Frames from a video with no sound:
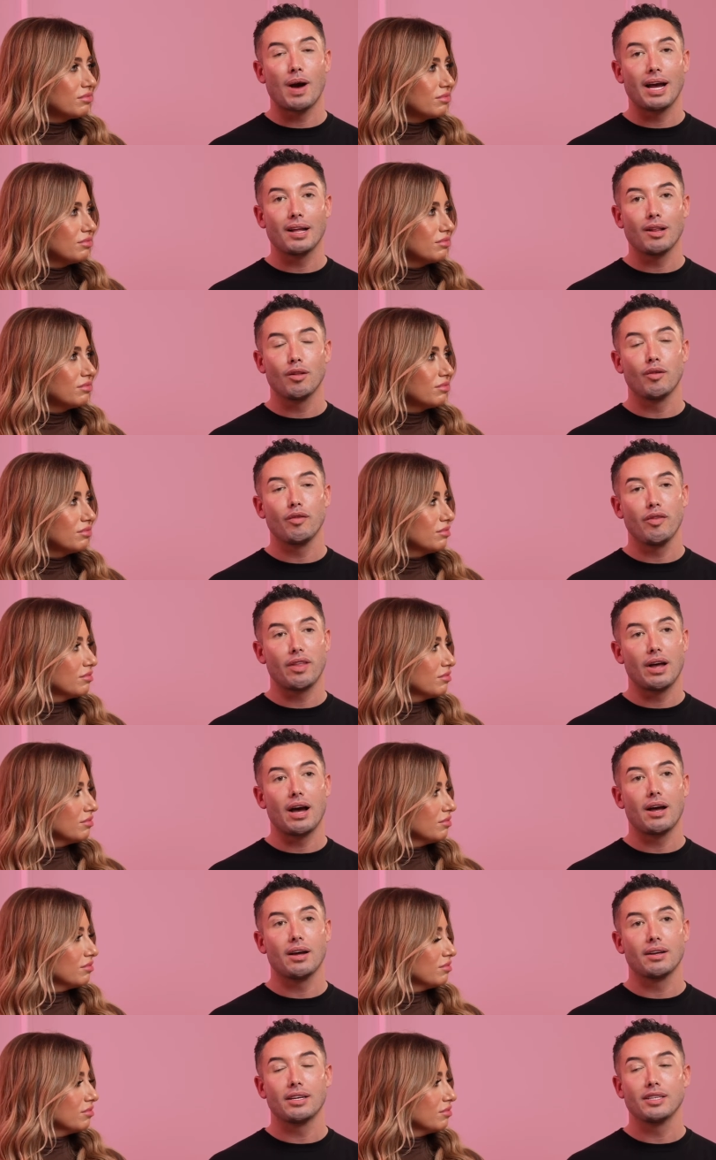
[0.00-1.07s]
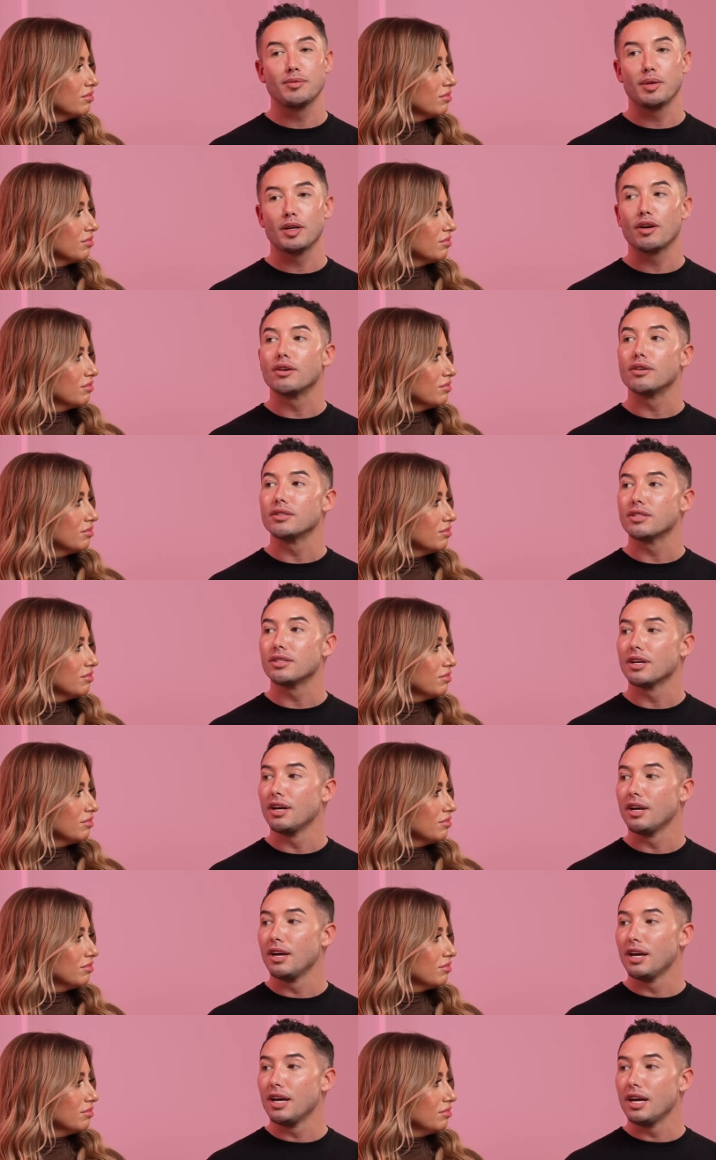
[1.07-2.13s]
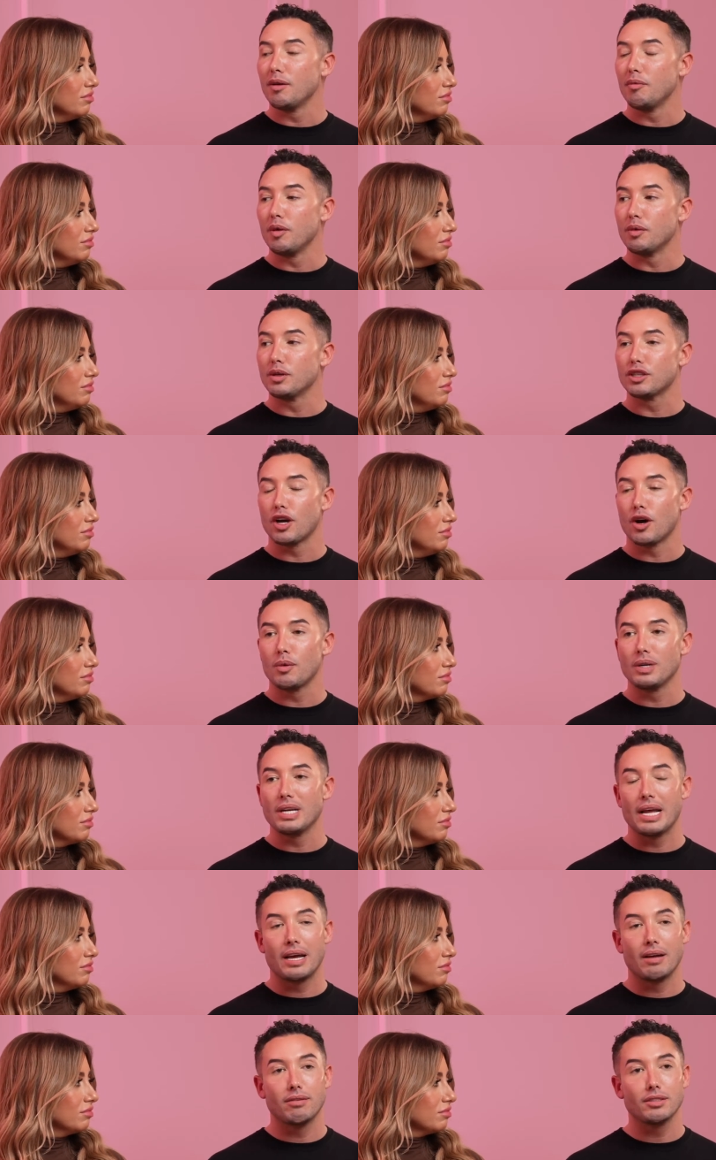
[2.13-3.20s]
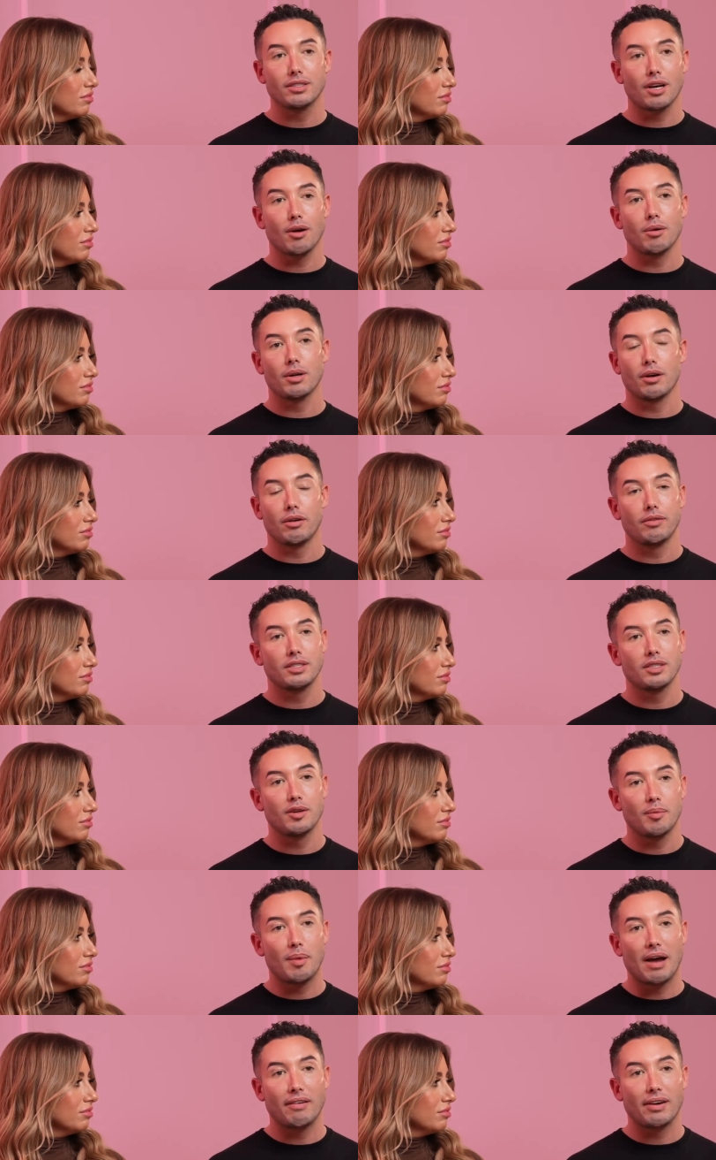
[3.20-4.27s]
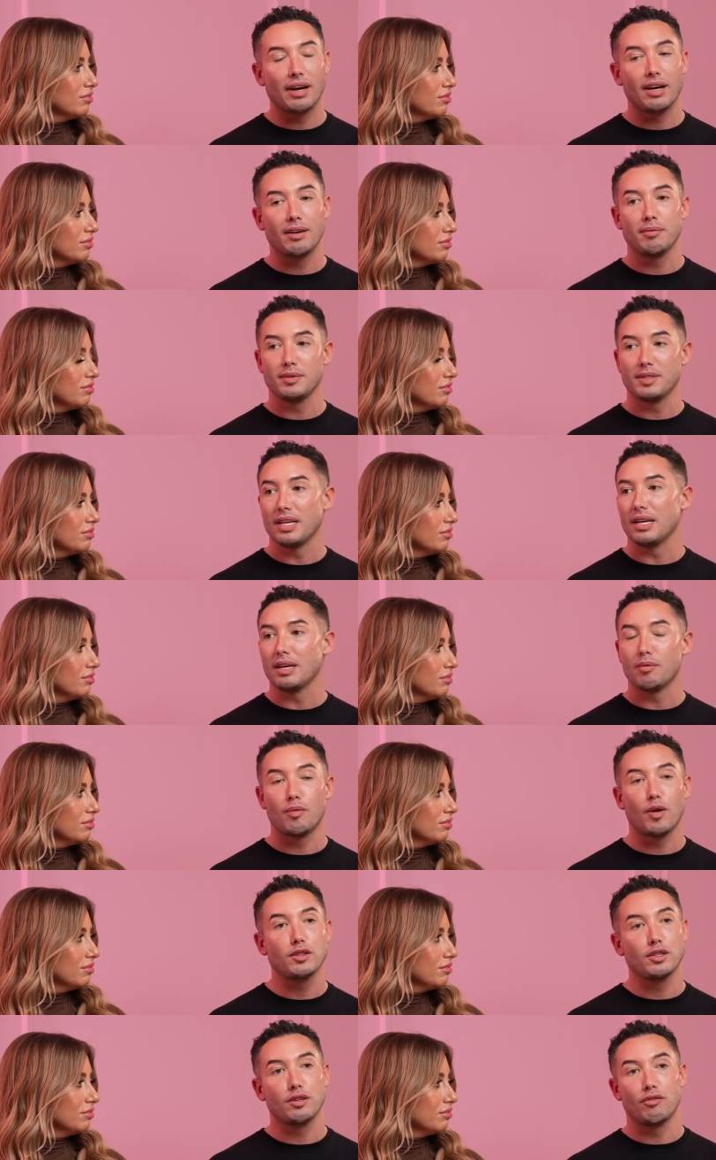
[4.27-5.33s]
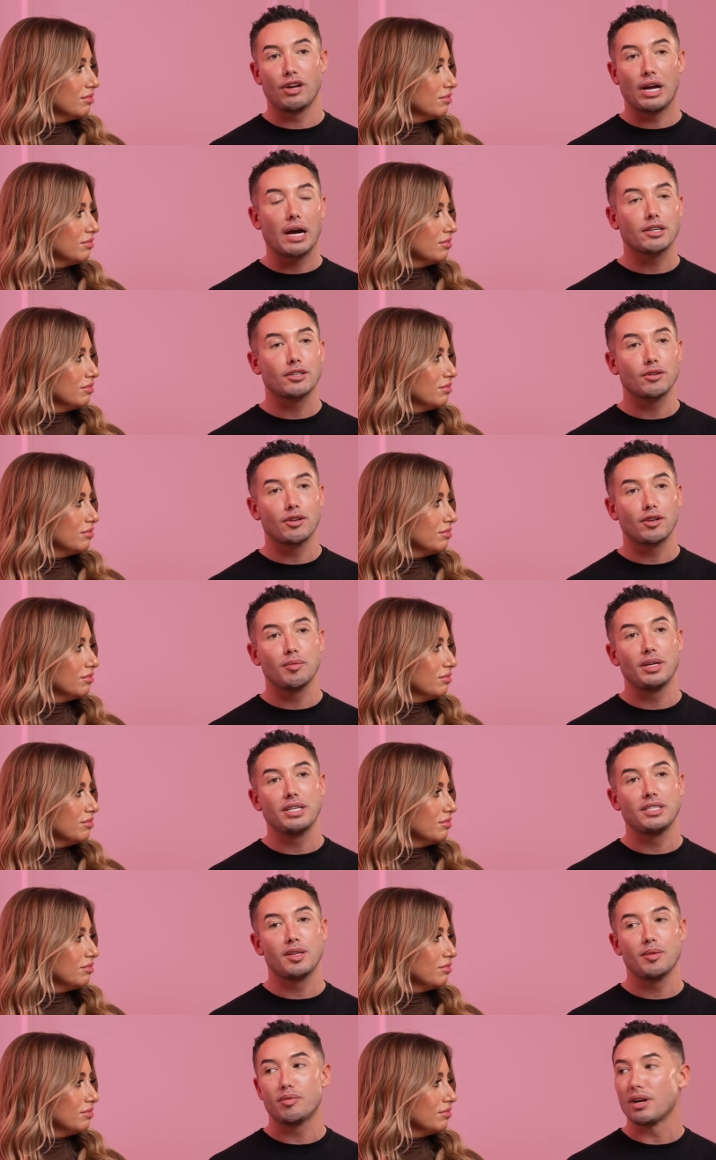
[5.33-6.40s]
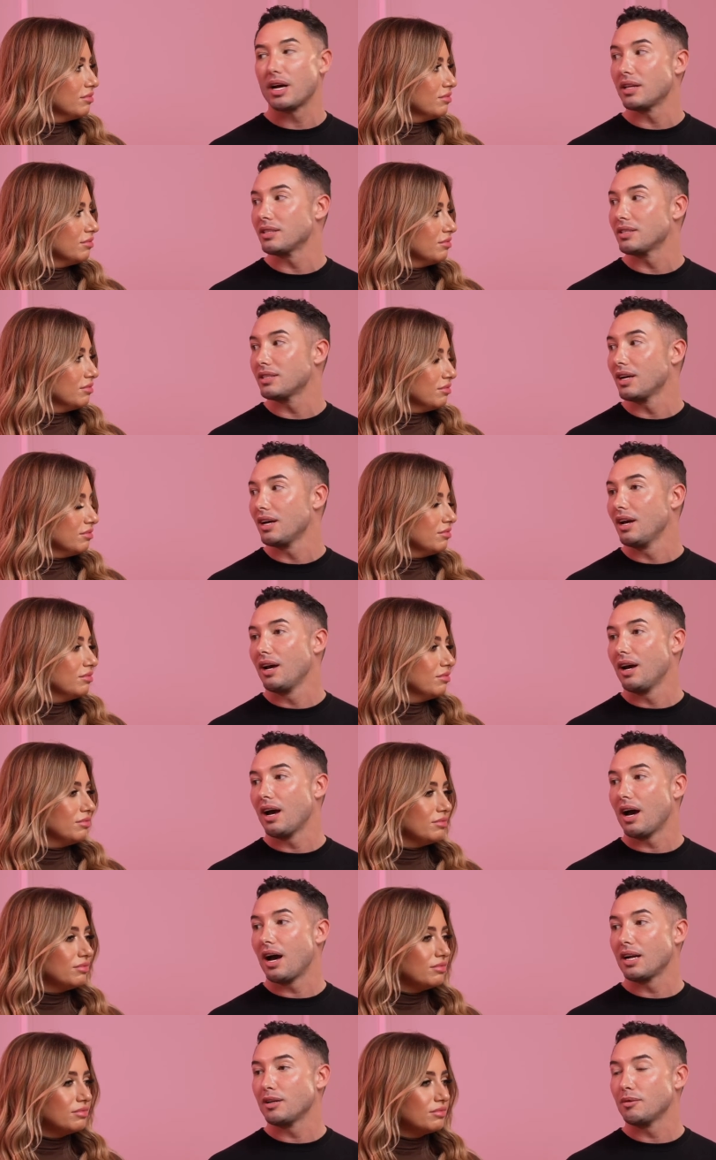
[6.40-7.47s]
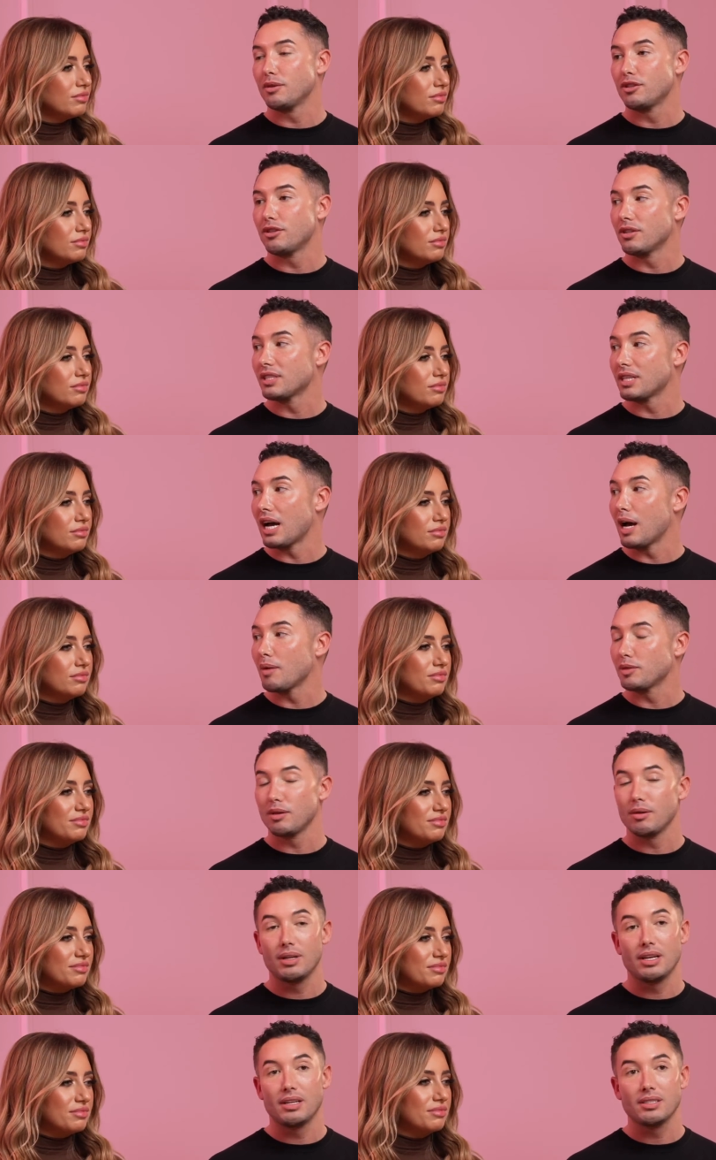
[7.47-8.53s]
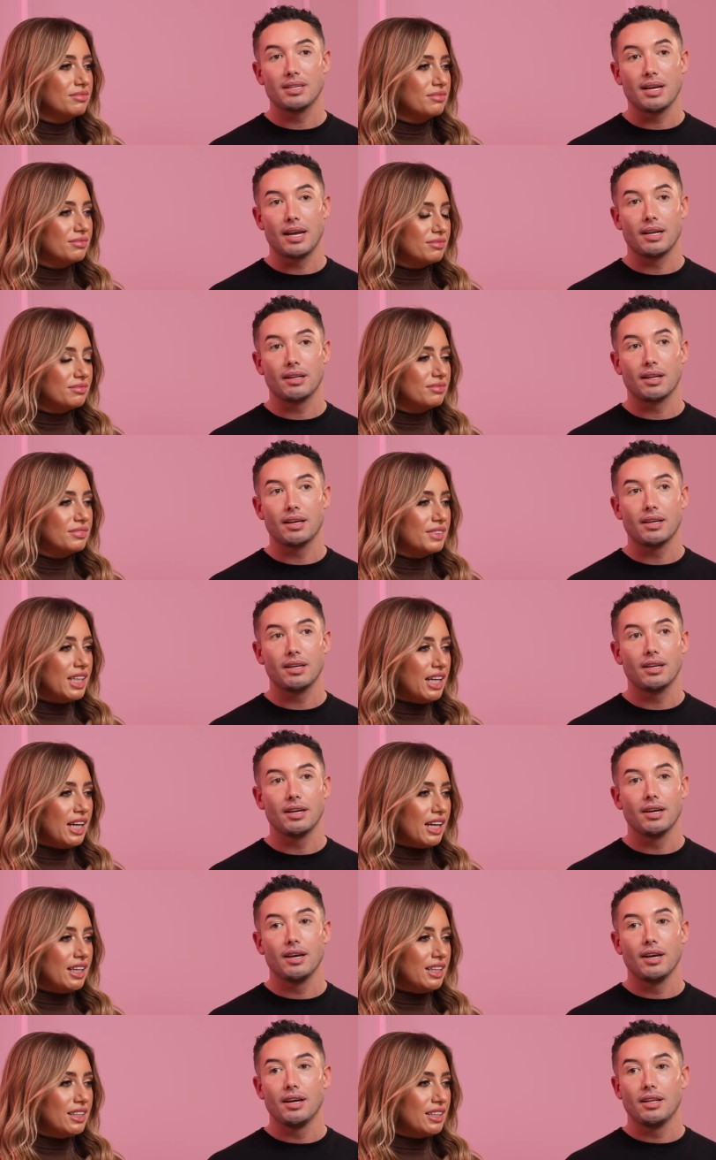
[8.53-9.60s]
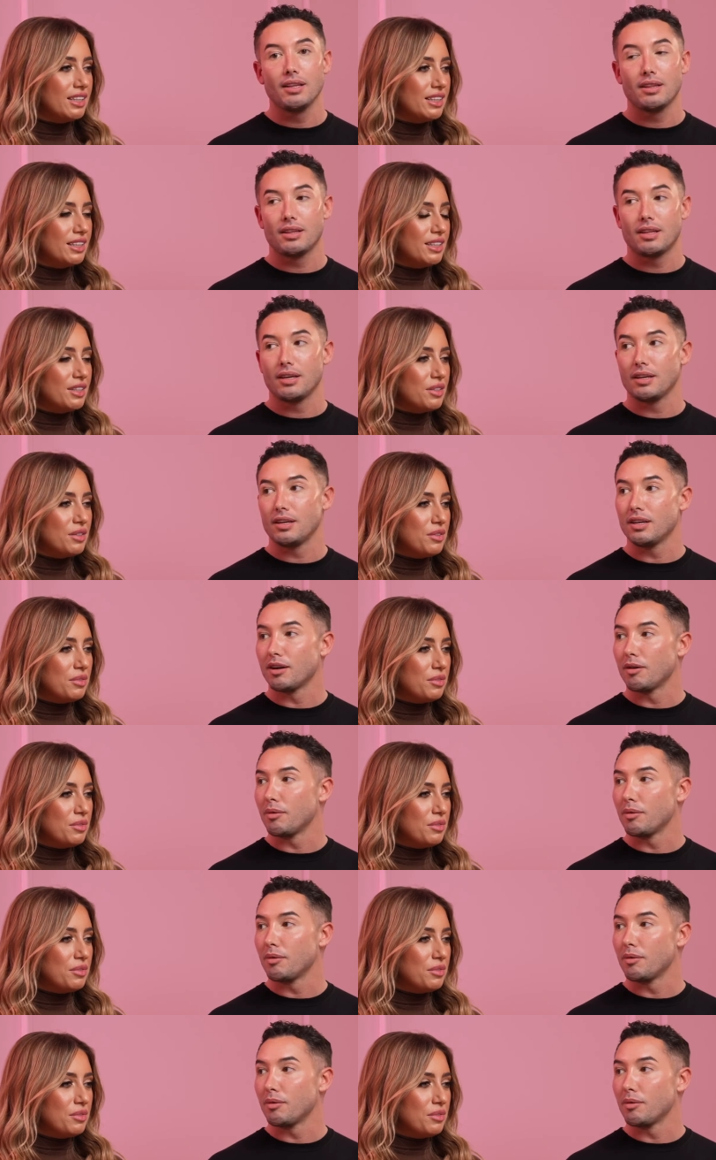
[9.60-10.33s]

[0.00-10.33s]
Speaker 1: Why I love that is because we were so nervous going over to America and was thinking what's the reaction going to be to the brand and it was just absolutely insane like yeah the you